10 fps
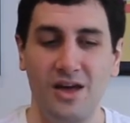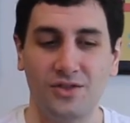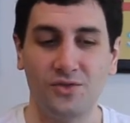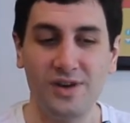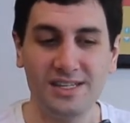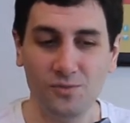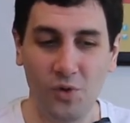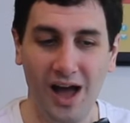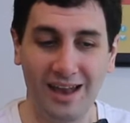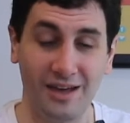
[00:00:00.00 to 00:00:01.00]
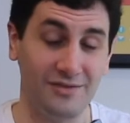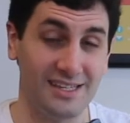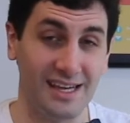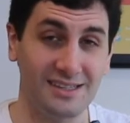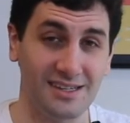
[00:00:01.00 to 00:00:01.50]
The reason why I love
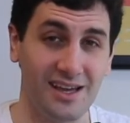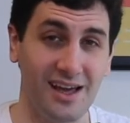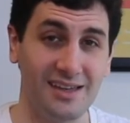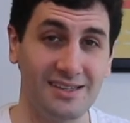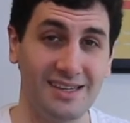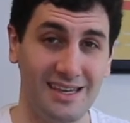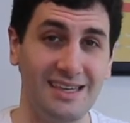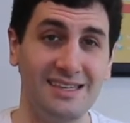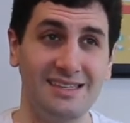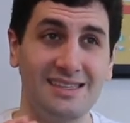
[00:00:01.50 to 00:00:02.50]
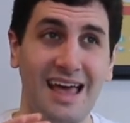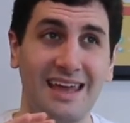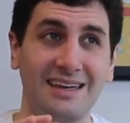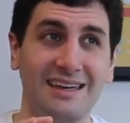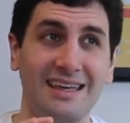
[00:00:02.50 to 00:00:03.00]
this exercise is
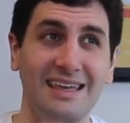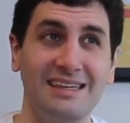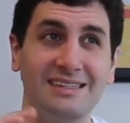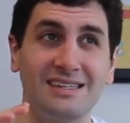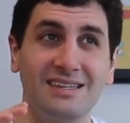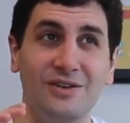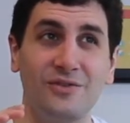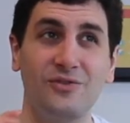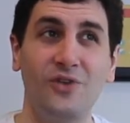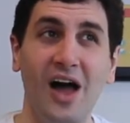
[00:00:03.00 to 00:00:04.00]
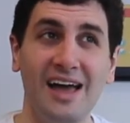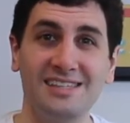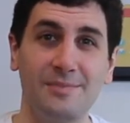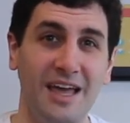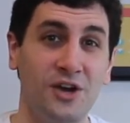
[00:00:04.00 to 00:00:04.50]
that it fires
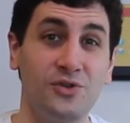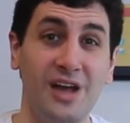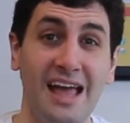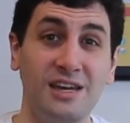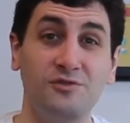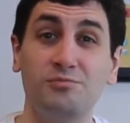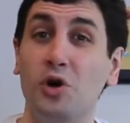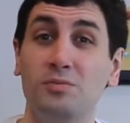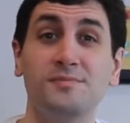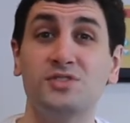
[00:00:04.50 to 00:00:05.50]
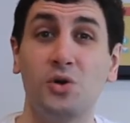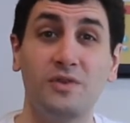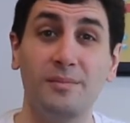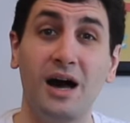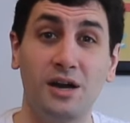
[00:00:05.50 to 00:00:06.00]
up that creative problem
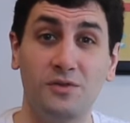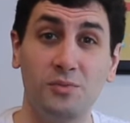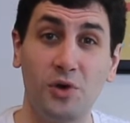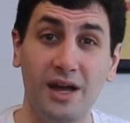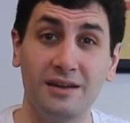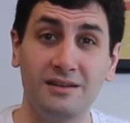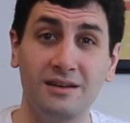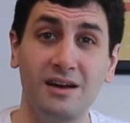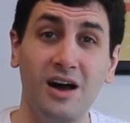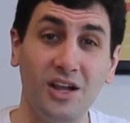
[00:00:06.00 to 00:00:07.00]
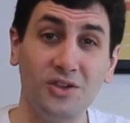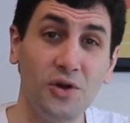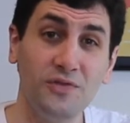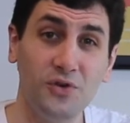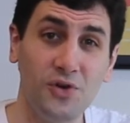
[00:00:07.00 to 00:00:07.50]
solving part of your brain. A lot
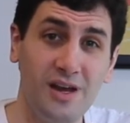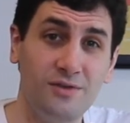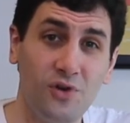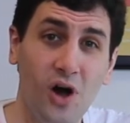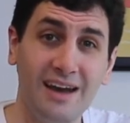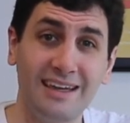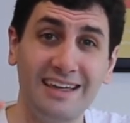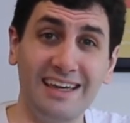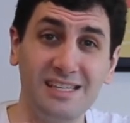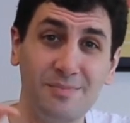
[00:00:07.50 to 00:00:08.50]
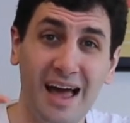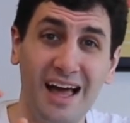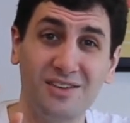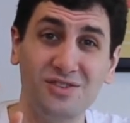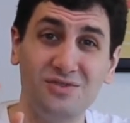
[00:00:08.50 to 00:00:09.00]
of creative writing is
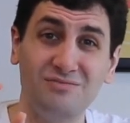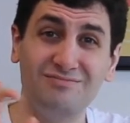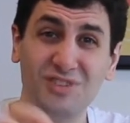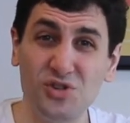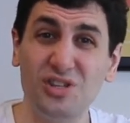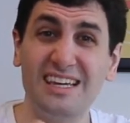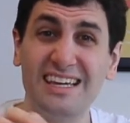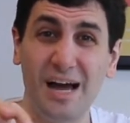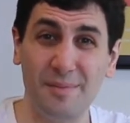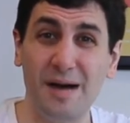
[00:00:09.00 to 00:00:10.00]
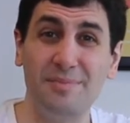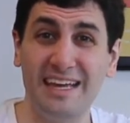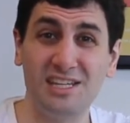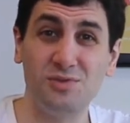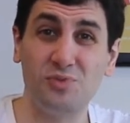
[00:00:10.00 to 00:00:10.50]
about usually coming up
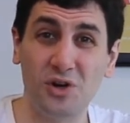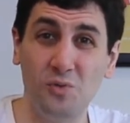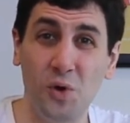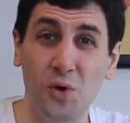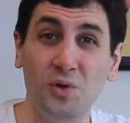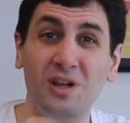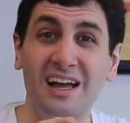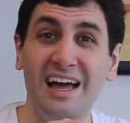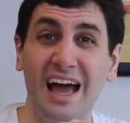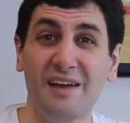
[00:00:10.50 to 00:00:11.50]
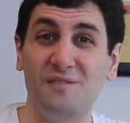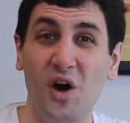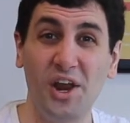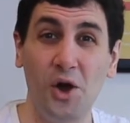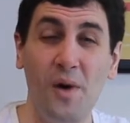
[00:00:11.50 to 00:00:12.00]
against a brick wall and
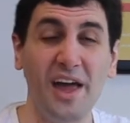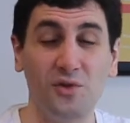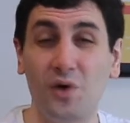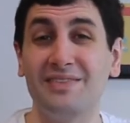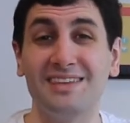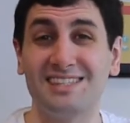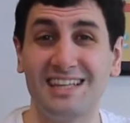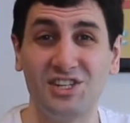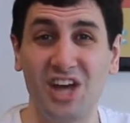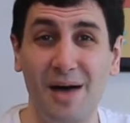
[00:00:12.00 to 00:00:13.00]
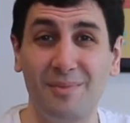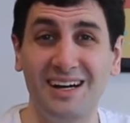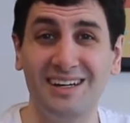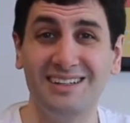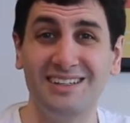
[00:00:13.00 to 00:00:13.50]
finding a way to write the sledgehammer